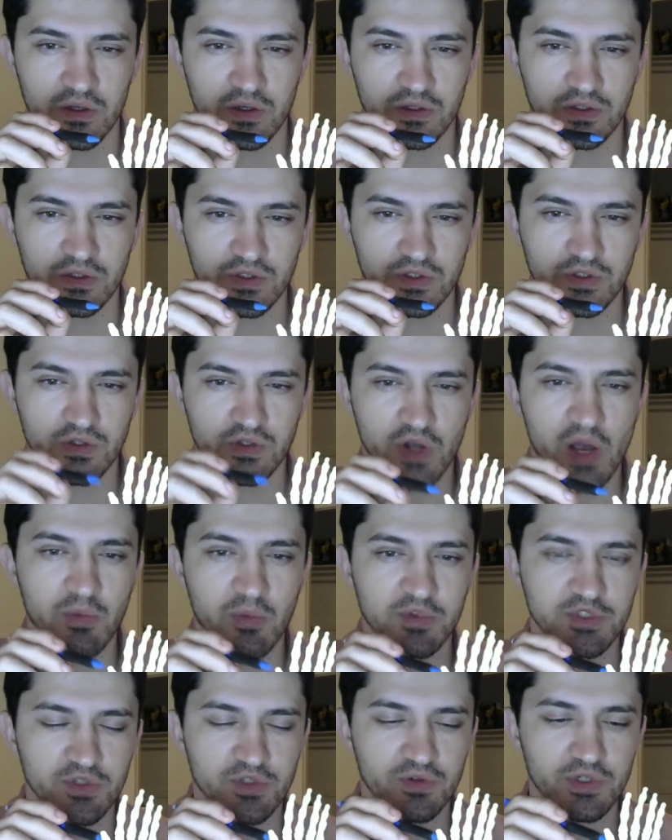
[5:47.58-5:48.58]

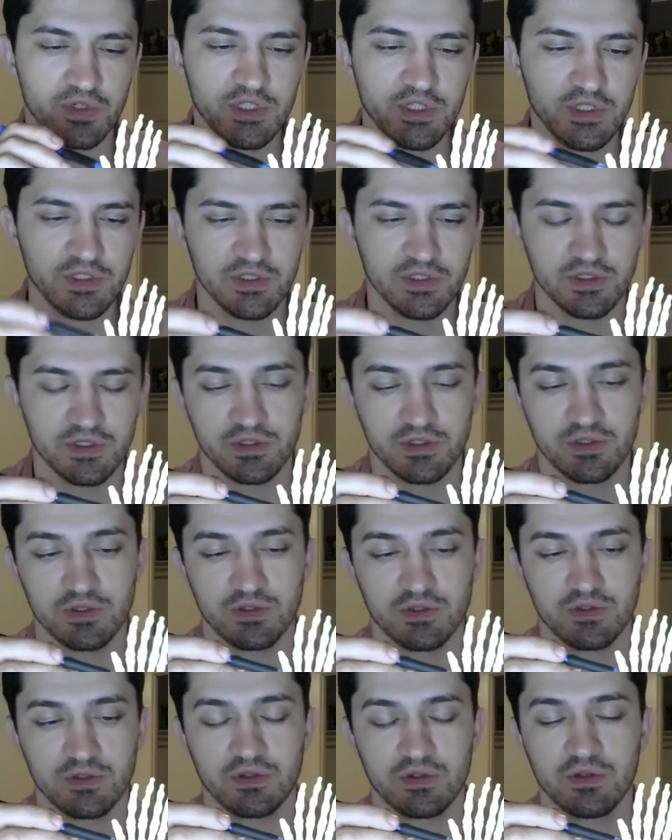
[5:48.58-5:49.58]
trapezoid,
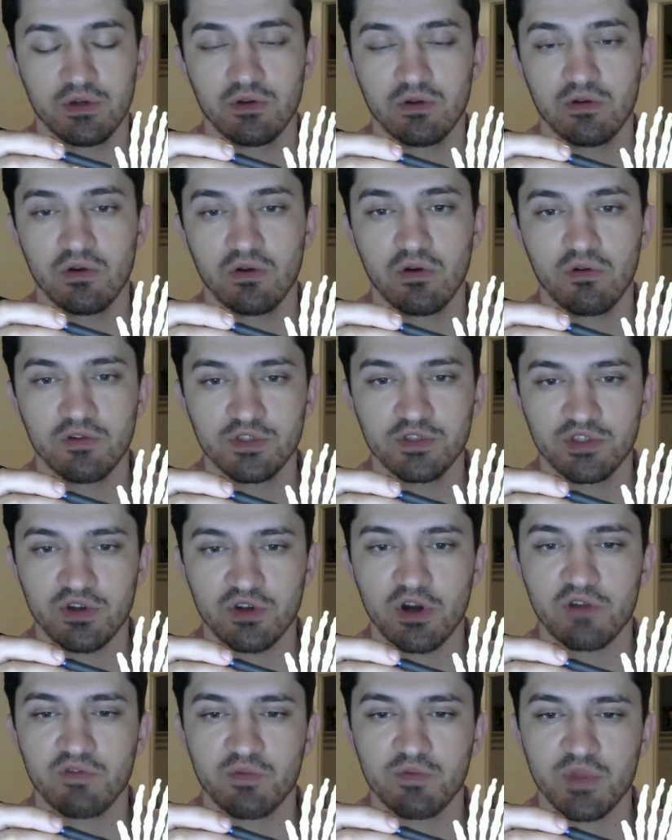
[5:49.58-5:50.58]
starting
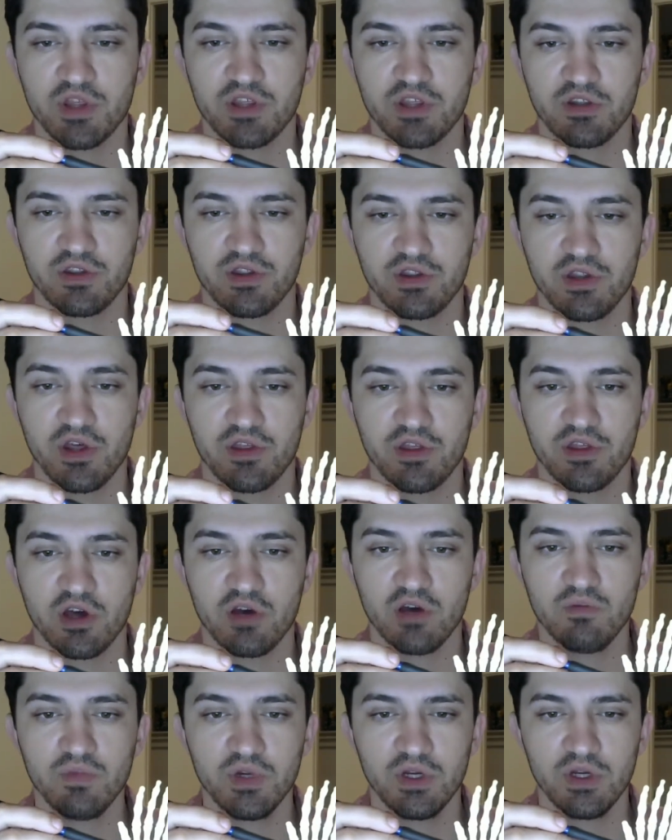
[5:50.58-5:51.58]
from the thumb,
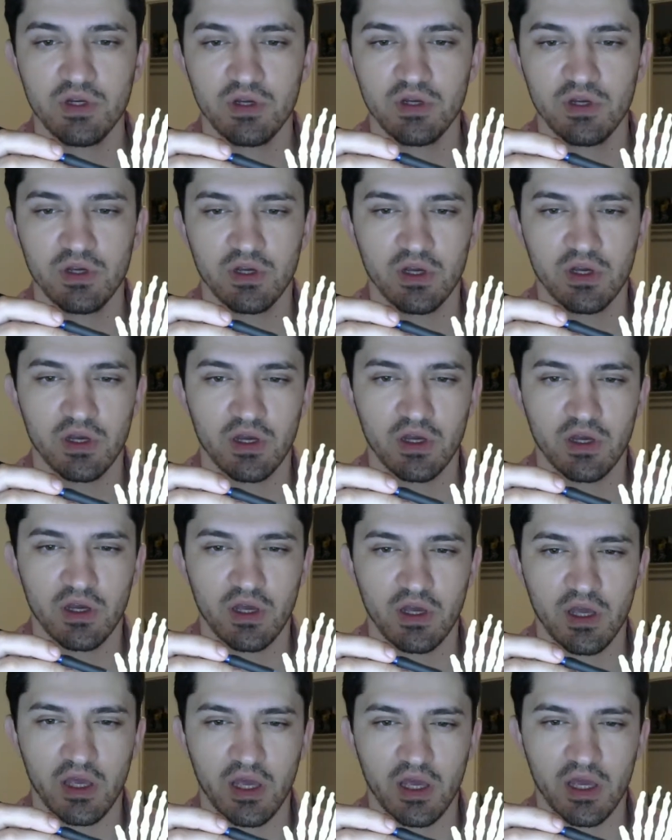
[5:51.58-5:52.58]

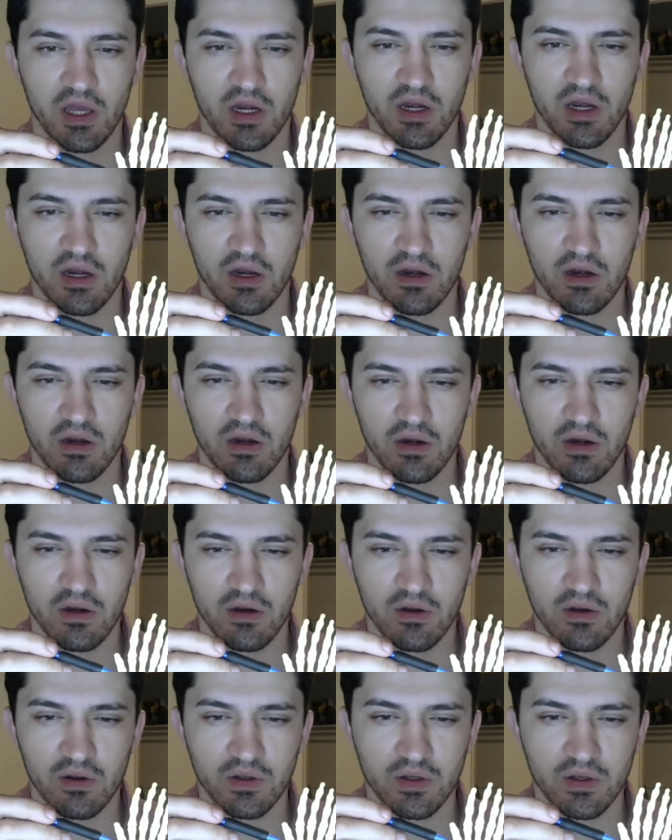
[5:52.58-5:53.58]
and
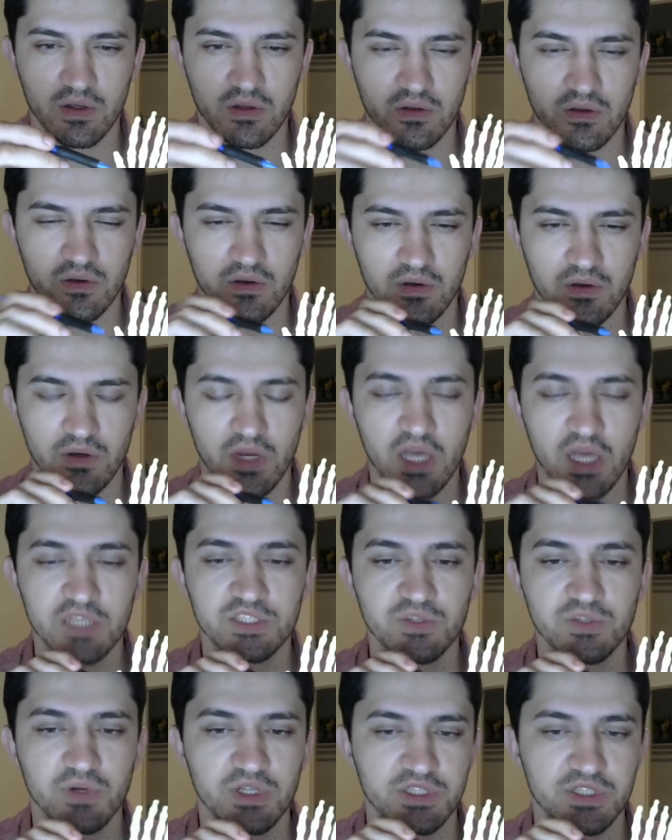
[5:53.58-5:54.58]
next to it
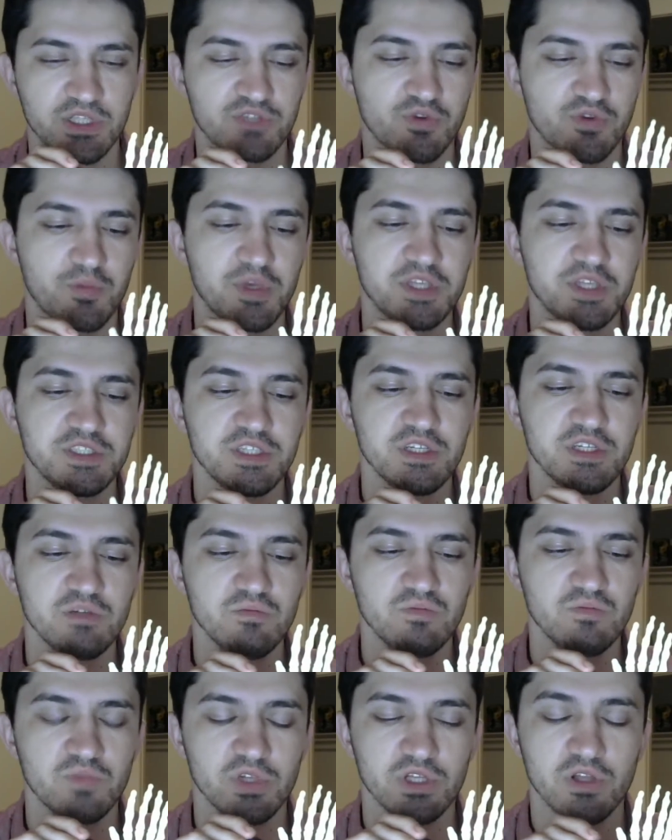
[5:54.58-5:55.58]
is the trapezium.
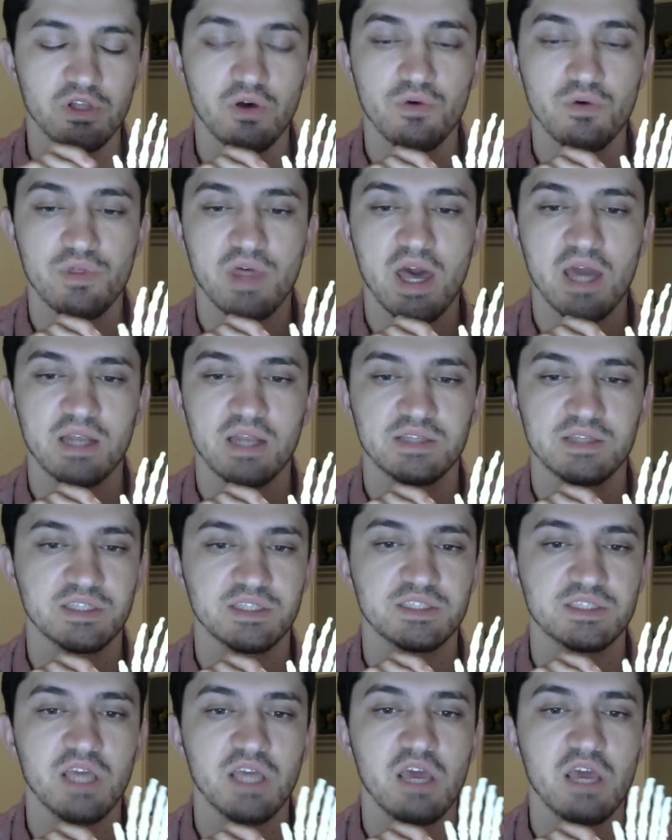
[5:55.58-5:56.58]
Below that is the
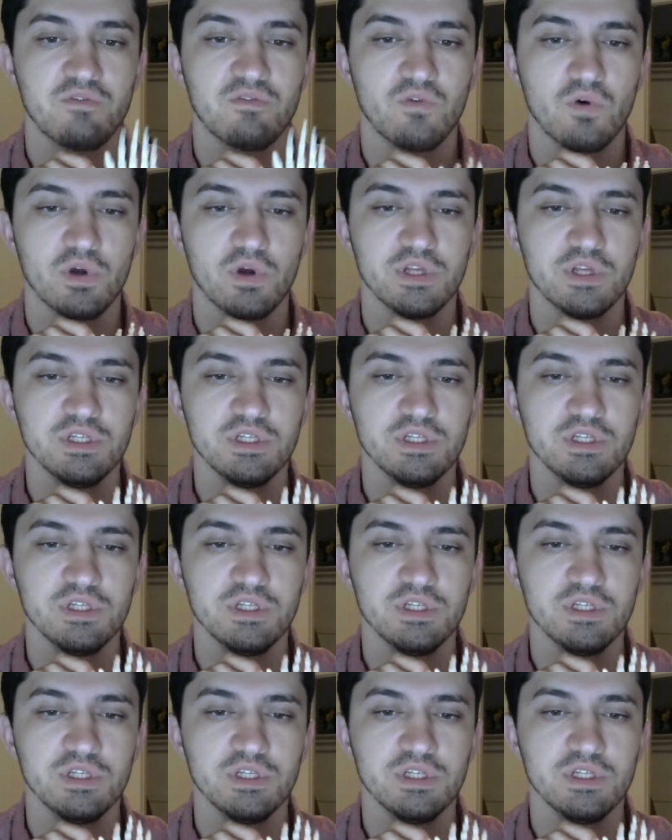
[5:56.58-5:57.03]
scaphoid.